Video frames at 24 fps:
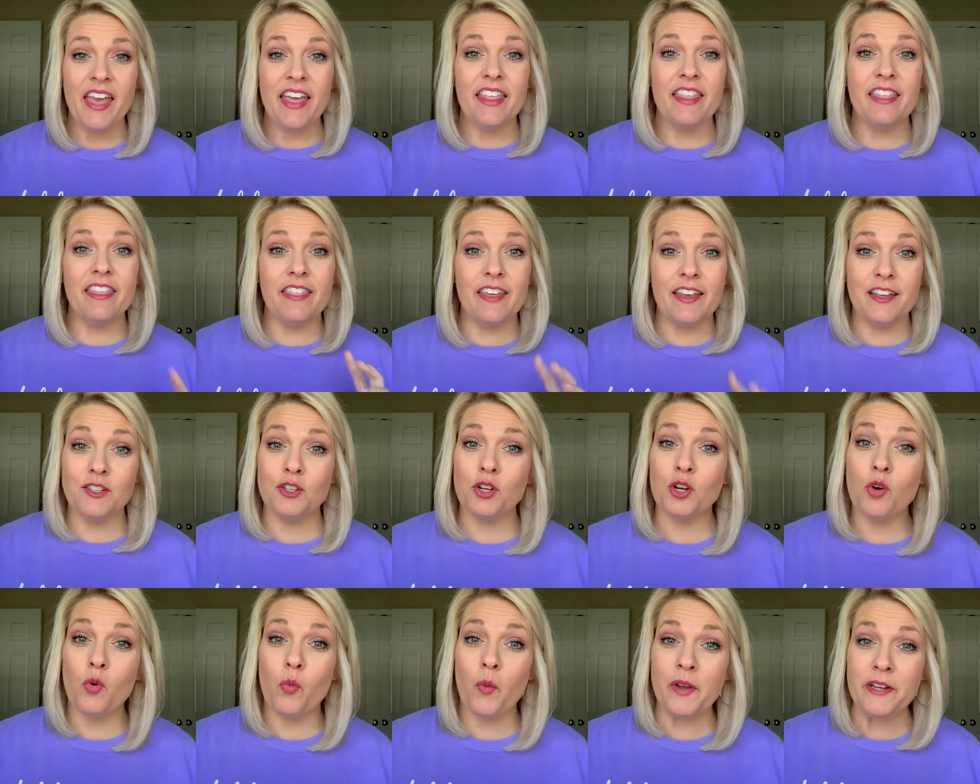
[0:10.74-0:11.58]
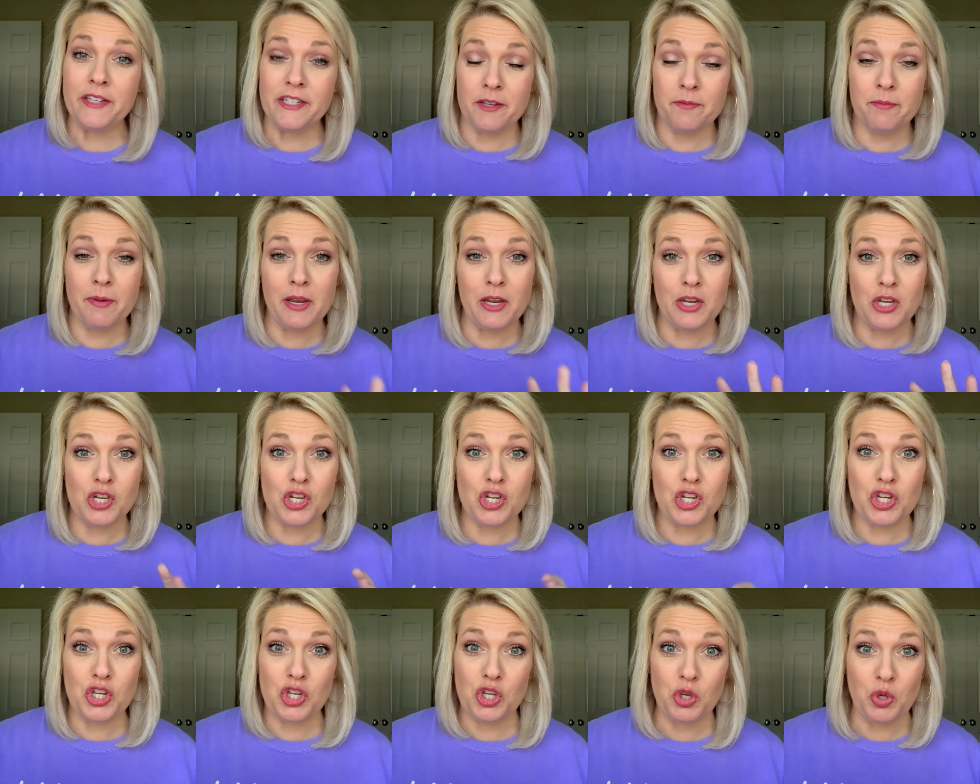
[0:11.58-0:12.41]
These are going to be
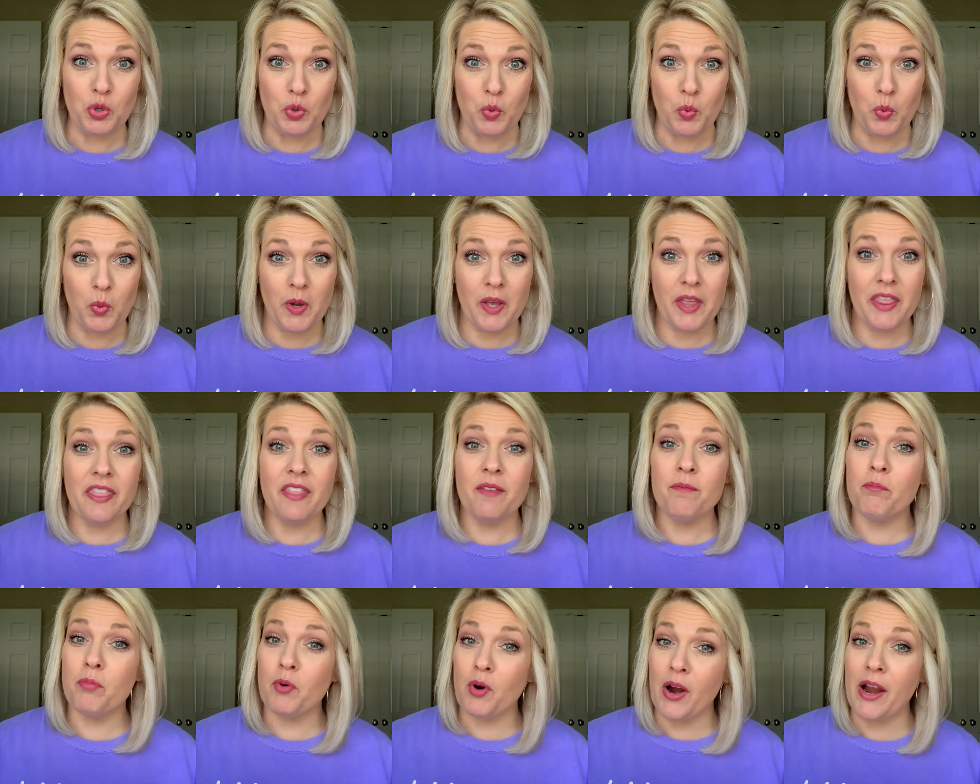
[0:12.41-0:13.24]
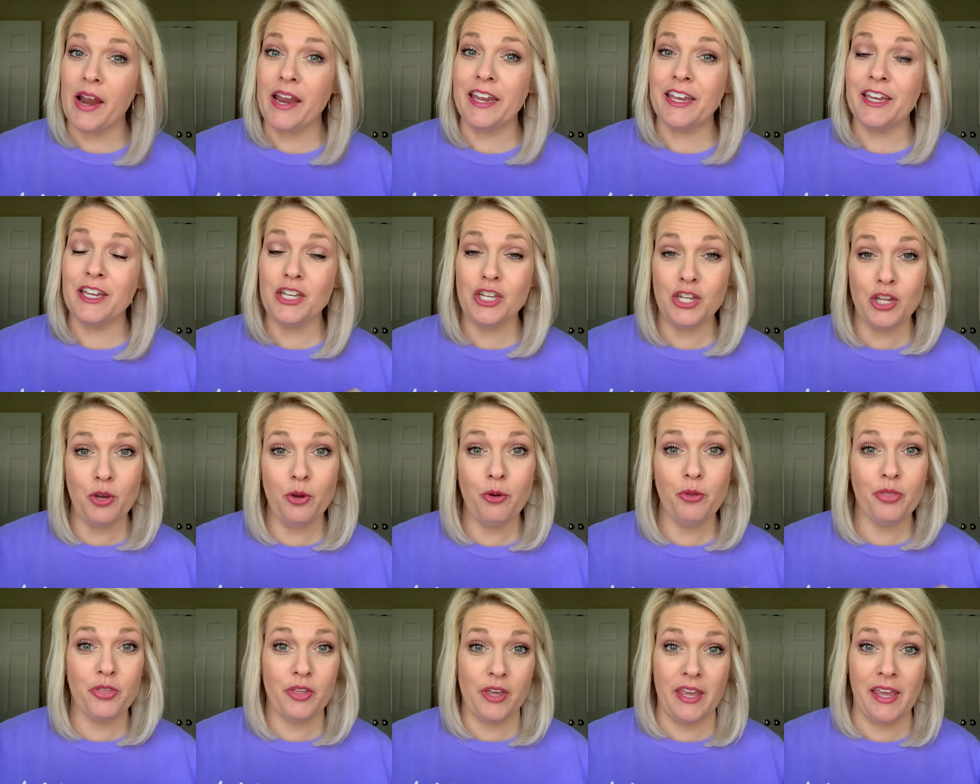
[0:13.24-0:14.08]
new, brand
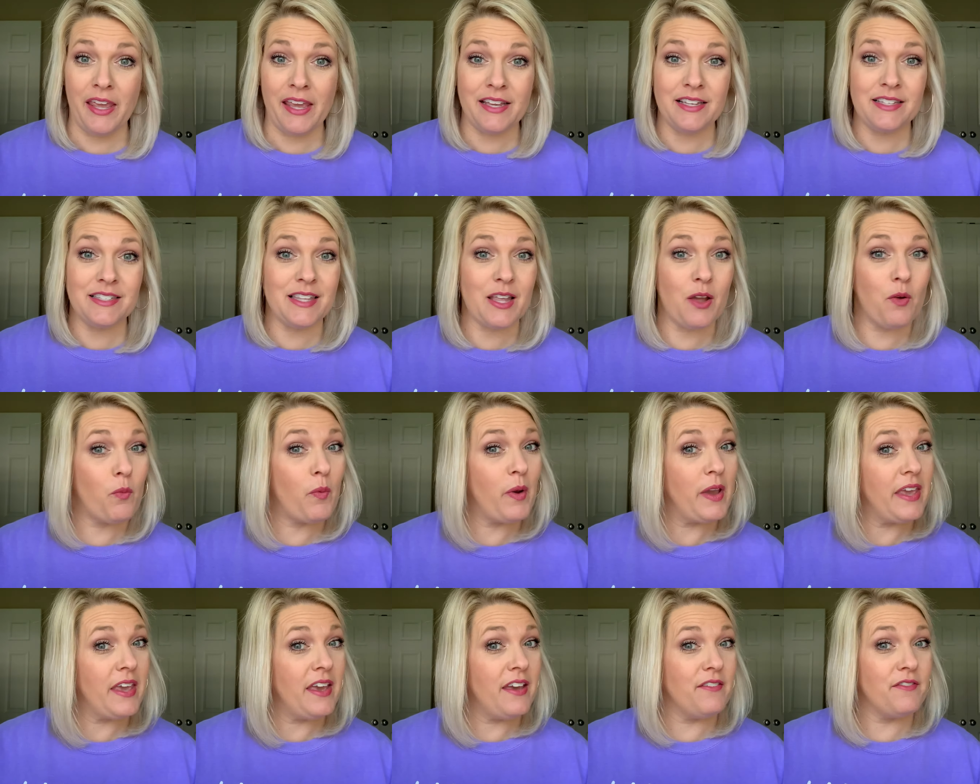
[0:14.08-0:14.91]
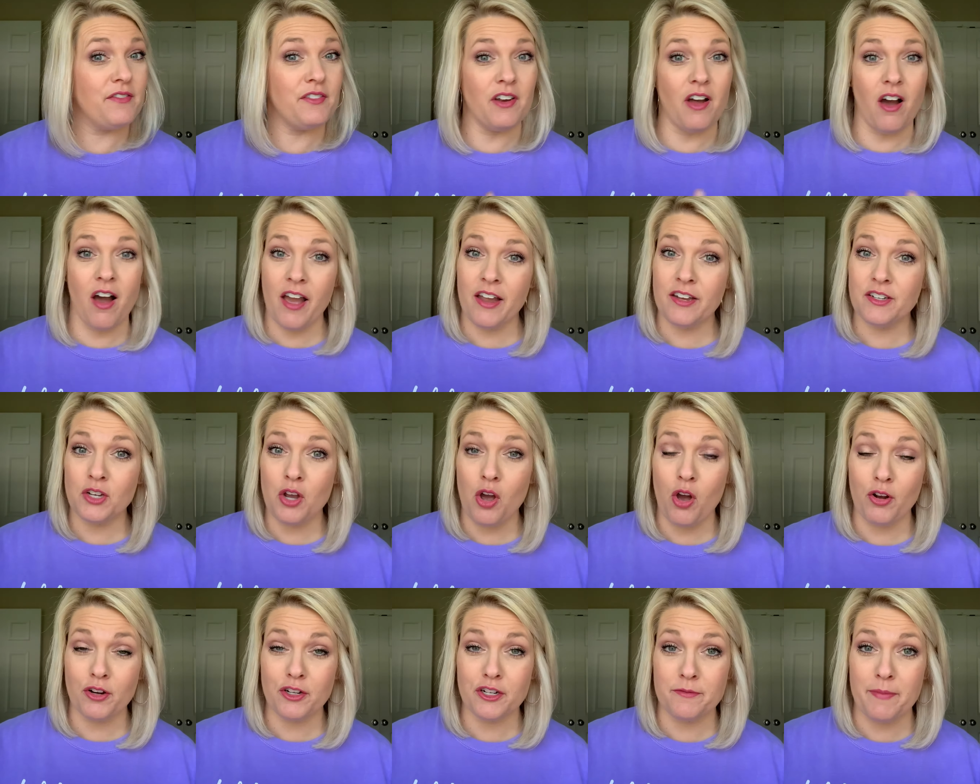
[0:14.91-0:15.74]
new things that we have not
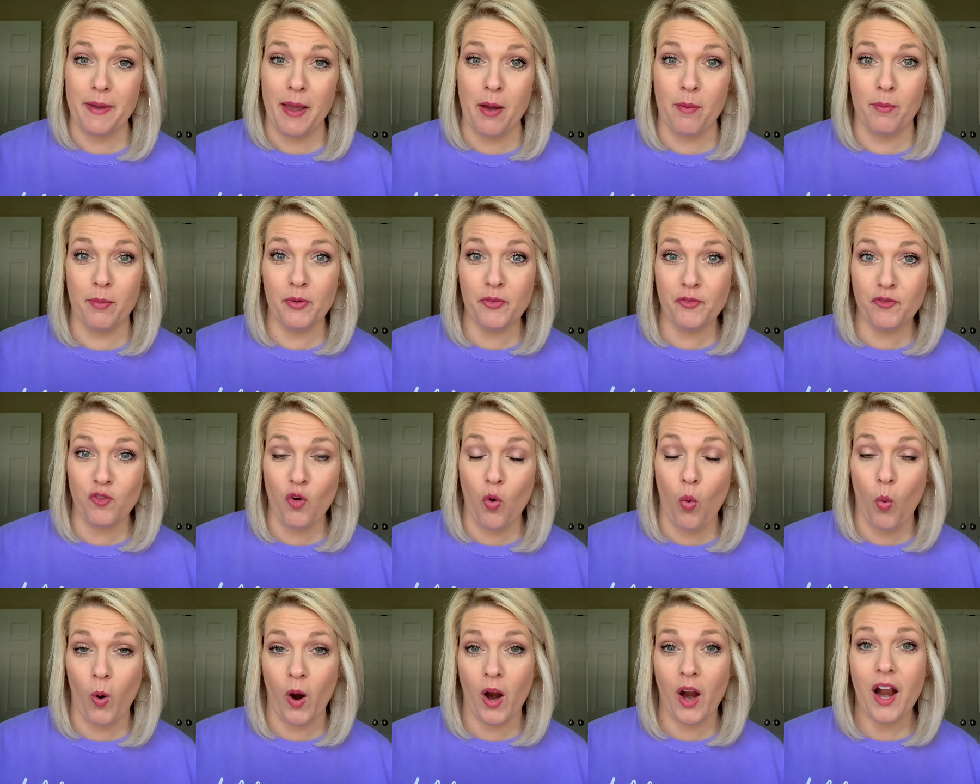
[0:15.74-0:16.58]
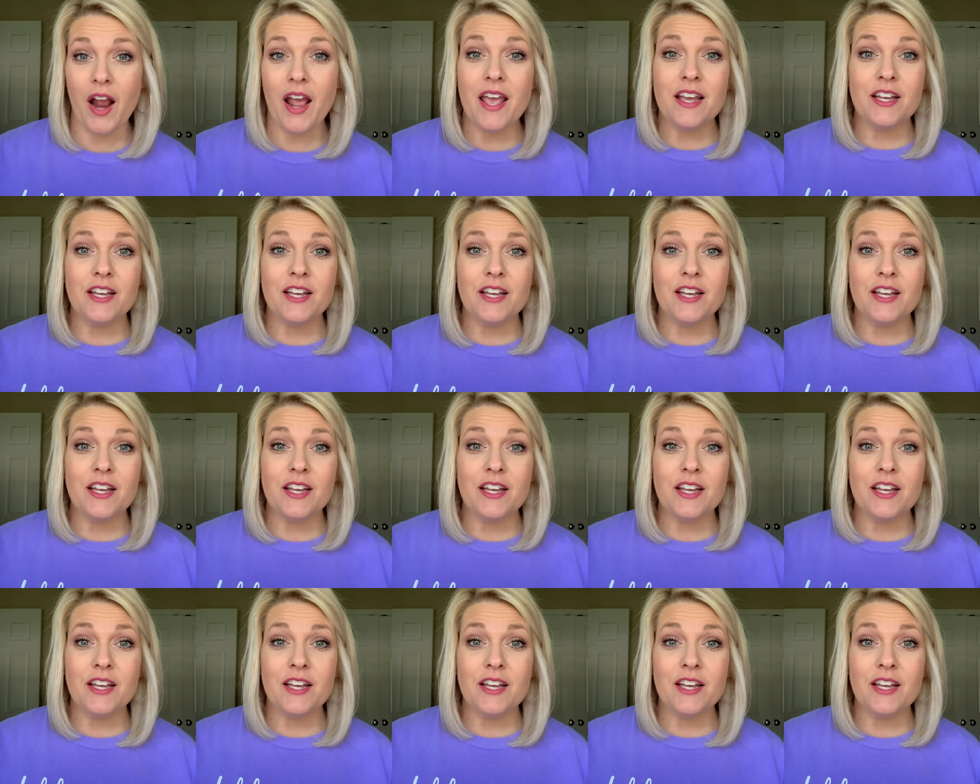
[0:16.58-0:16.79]
talked about before.